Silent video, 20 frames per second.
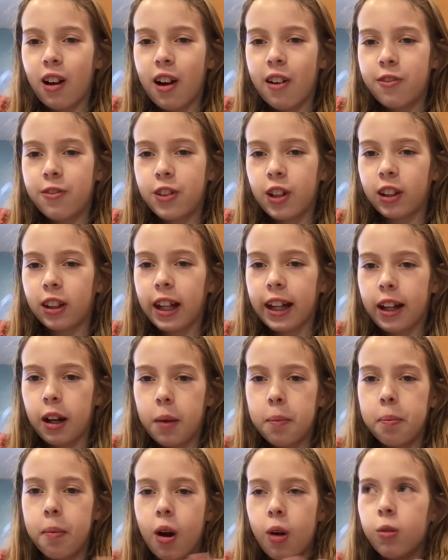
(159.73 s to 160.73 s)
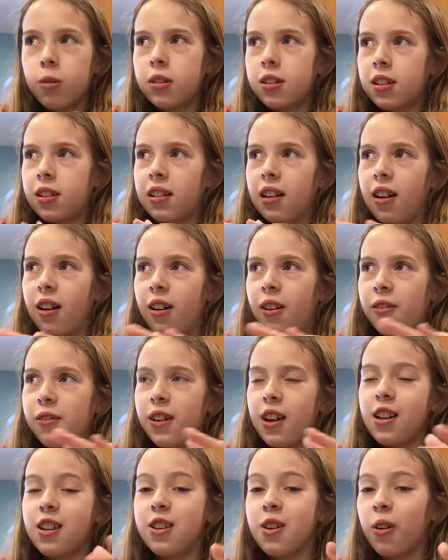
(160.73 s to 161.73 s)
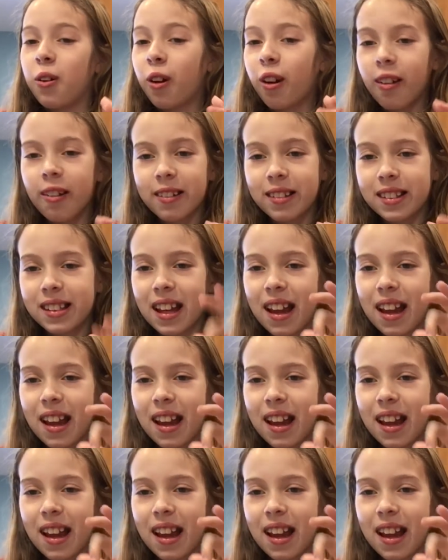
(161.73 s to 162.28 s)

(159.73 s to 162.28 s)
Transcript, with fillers: I've done like a moat of yogurt,